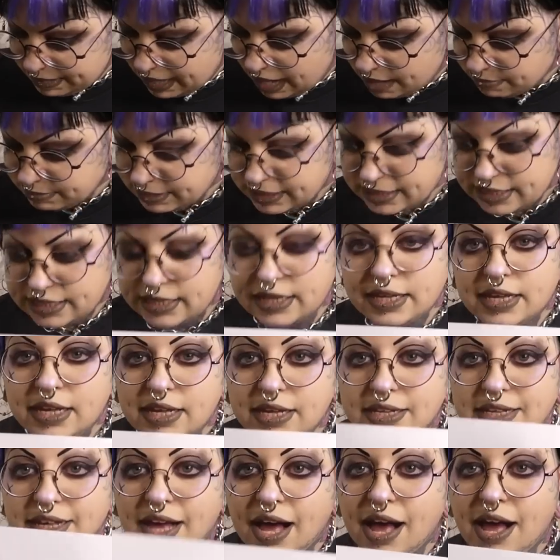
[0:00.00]
I'm gonna
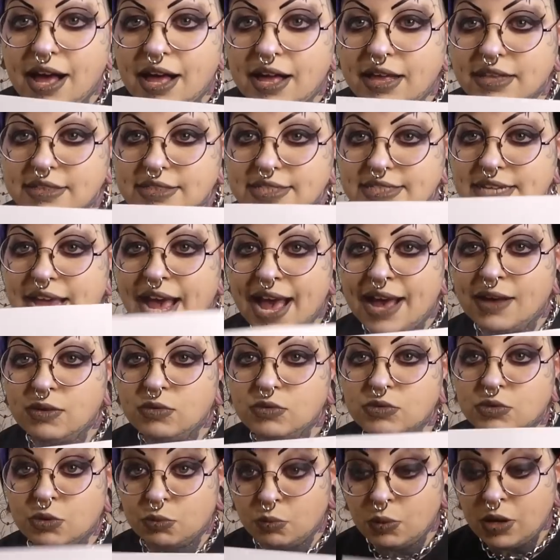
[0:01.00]
cut
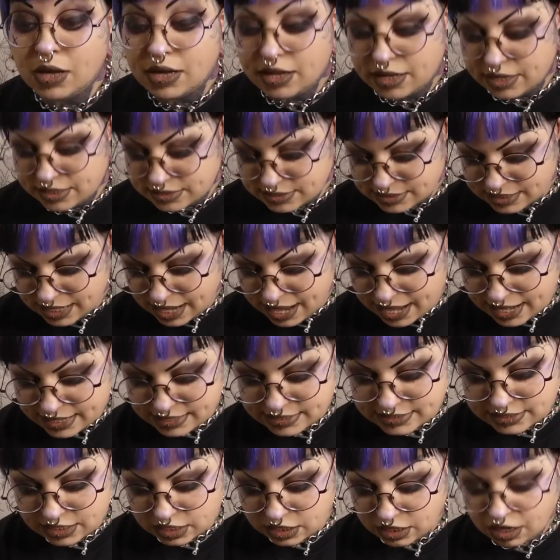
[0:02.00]
out the words
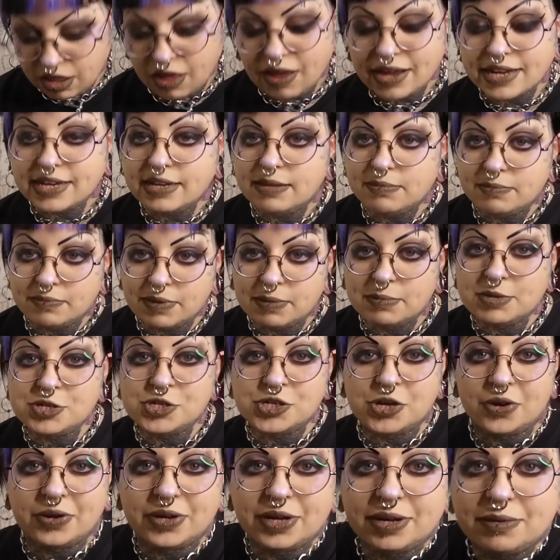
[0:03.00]
and line them, let me
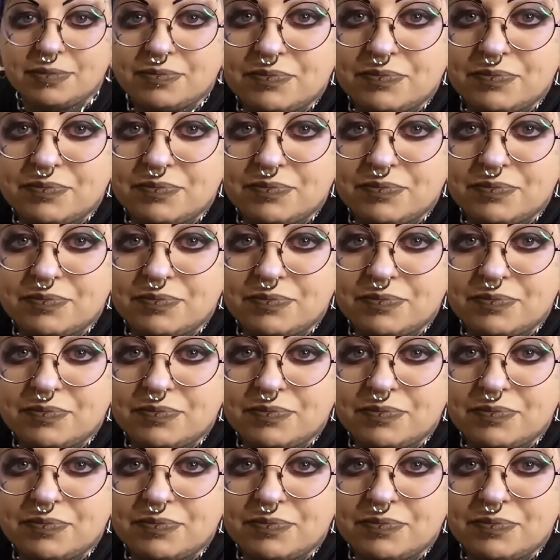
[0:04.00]
show you.